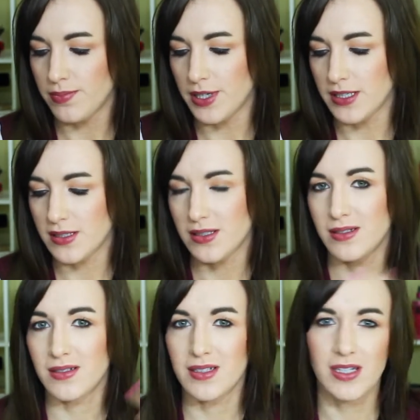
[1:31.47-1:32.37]
but
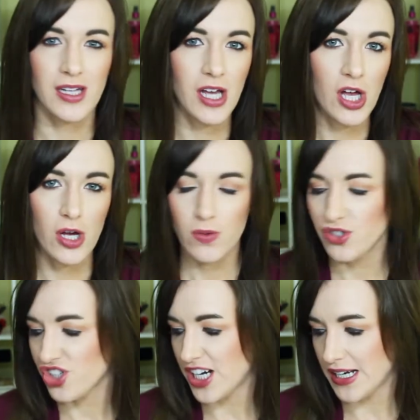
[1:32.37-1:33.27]

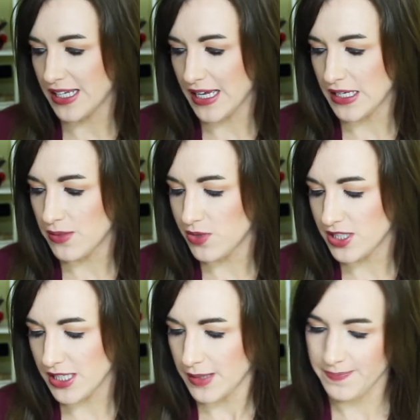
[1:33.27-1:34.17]
we'll try it again and we'll
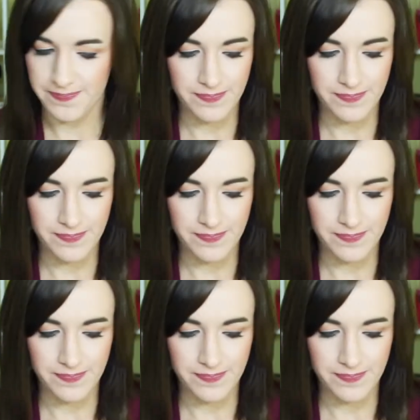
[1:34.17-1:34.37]
see.